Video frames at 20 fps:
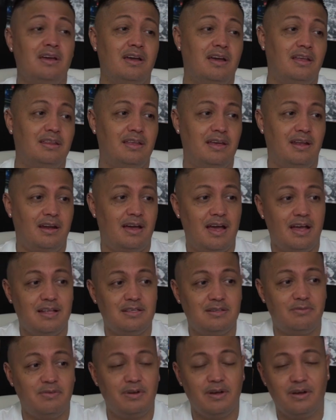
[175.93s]
and then I had
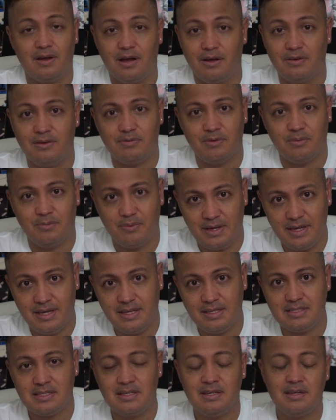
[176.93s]
to figure out different
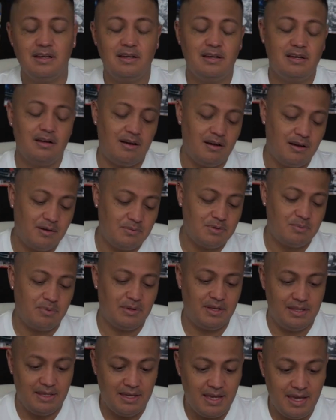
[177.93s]
ways to
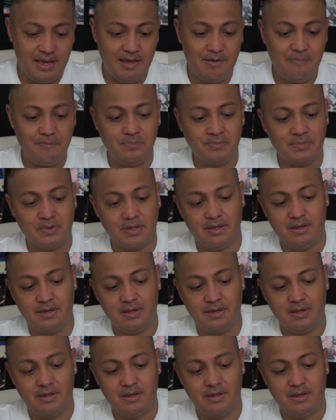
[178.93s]
play the game.